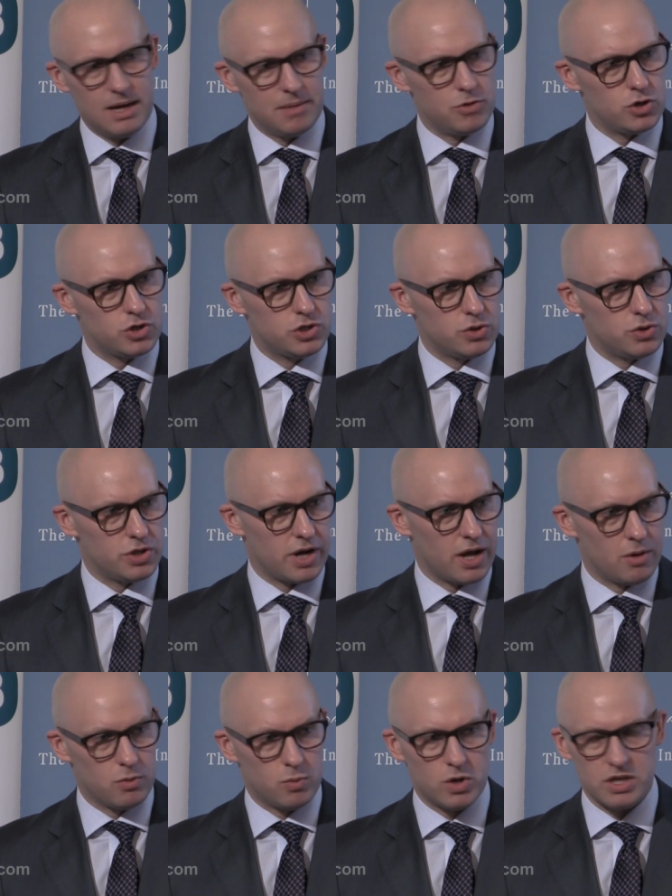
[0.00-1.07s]
I'm not sure that
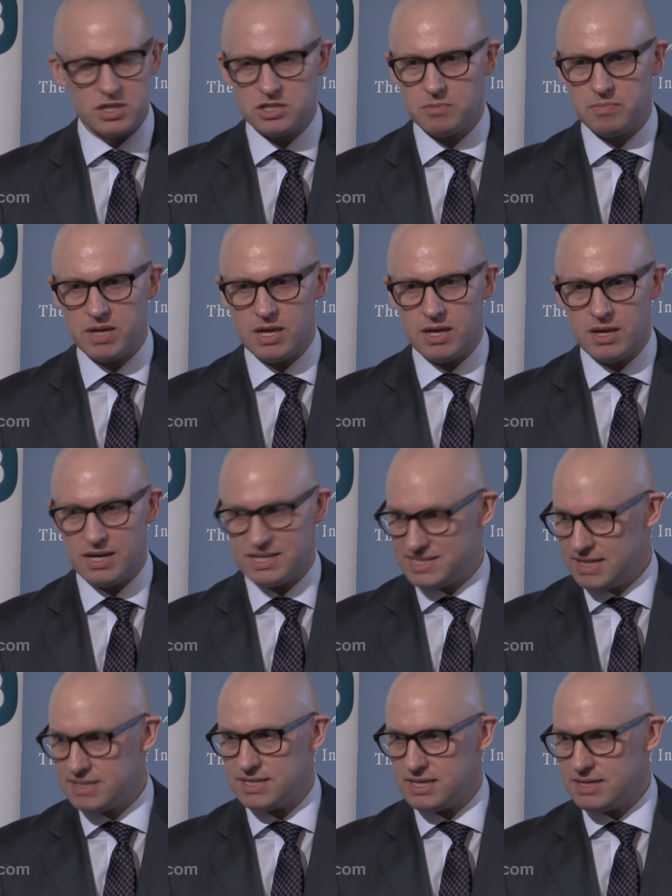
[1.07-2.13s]
I would want it to be a
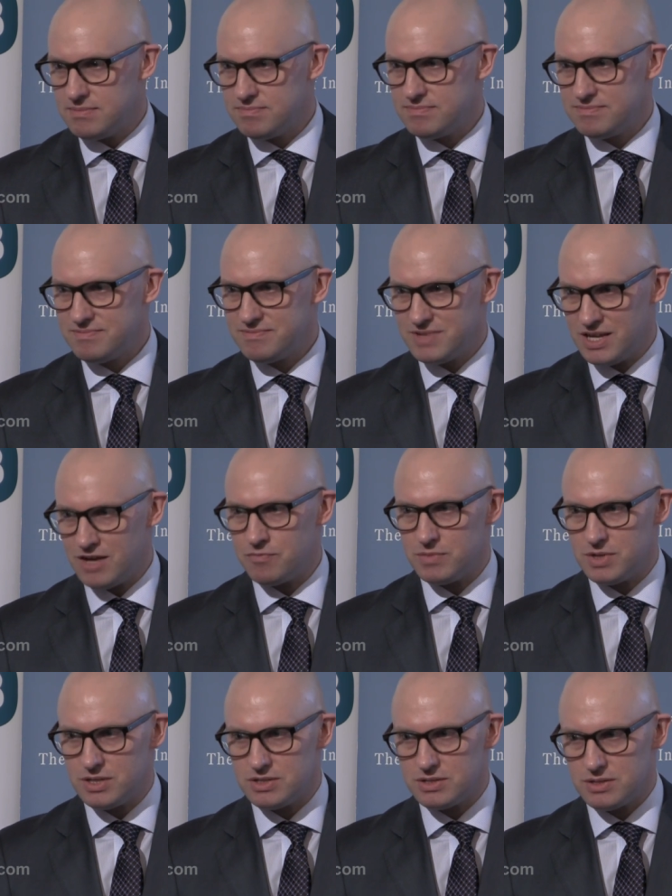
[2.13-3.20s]
city,
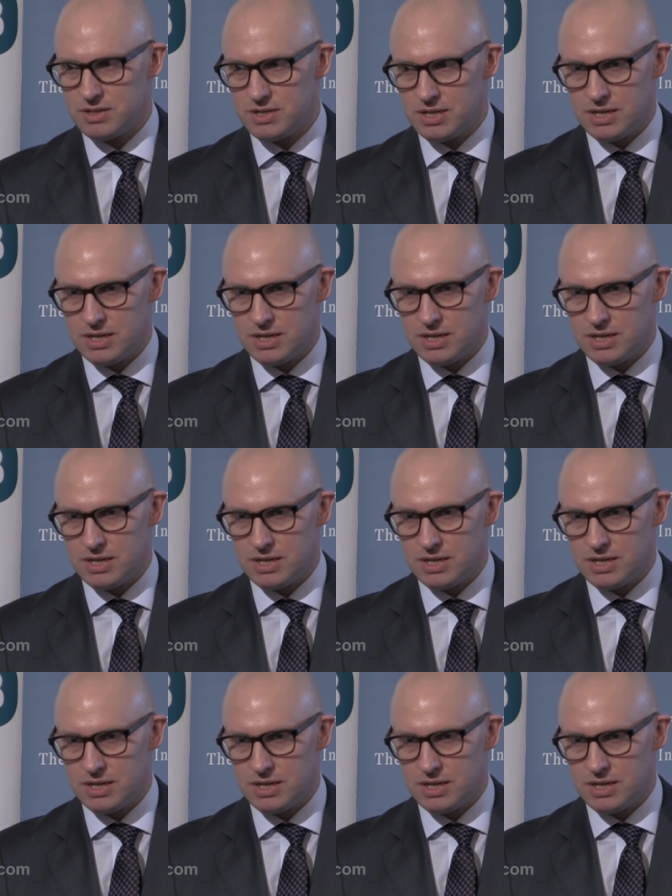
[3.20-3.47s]
government.